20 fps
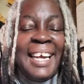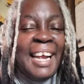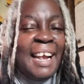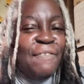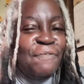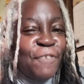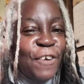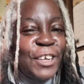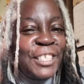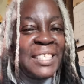
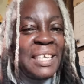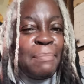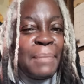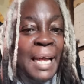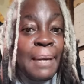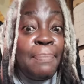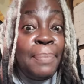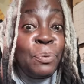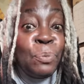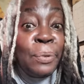at first I'm
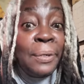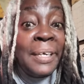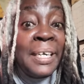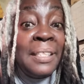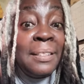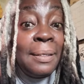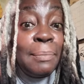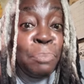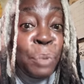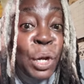like, but we're
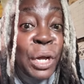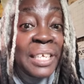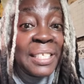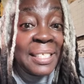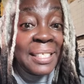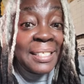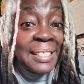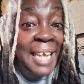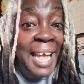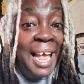in the
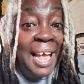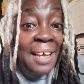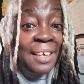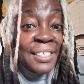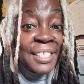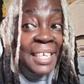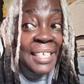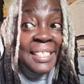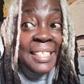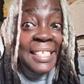boss's
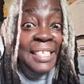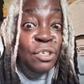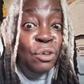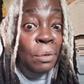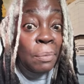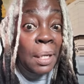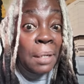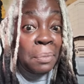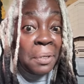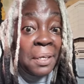house. And these
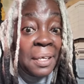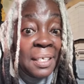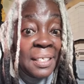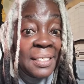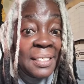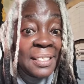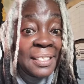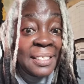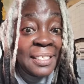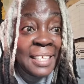are my
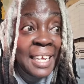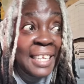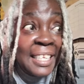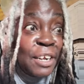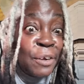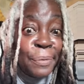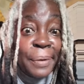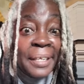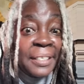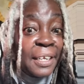bosses. And
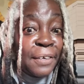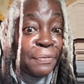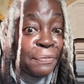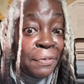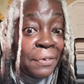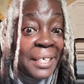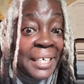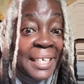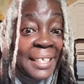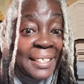they're around their
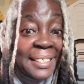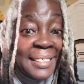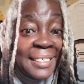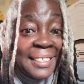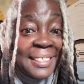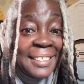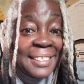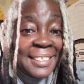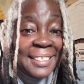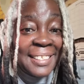
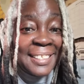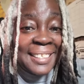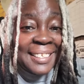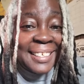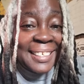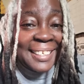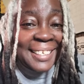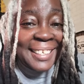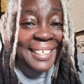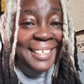friends.
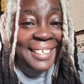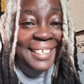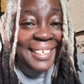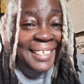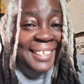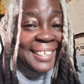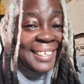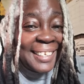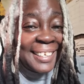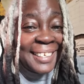
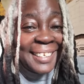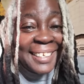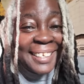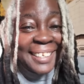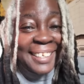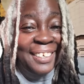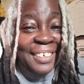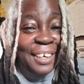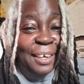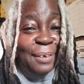
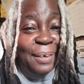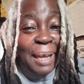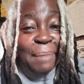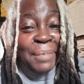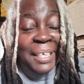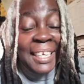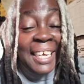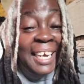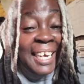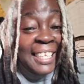You know, I
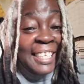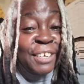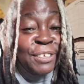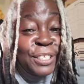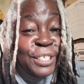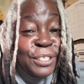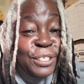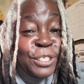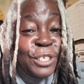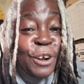mean,
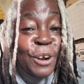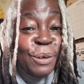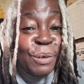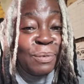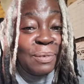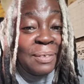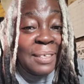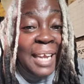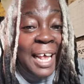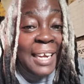there's a
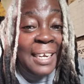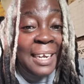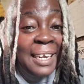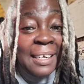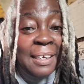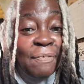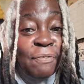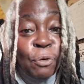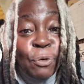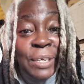certain, like,
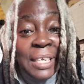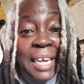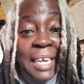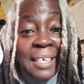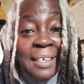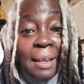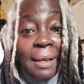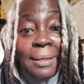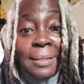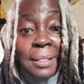in the
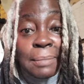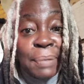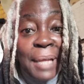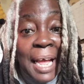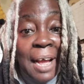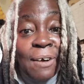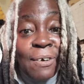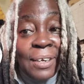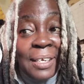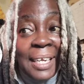forty-eight laws of
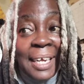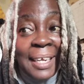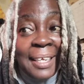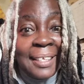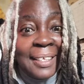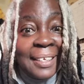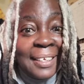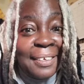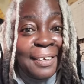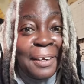power,
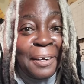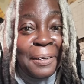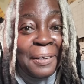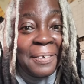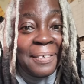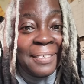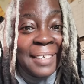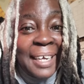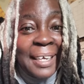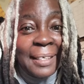like, you know,
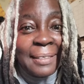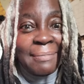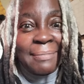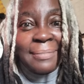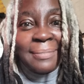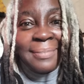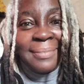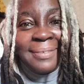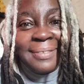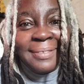like,
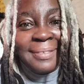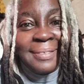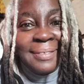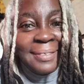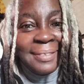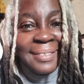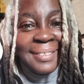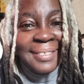ooh.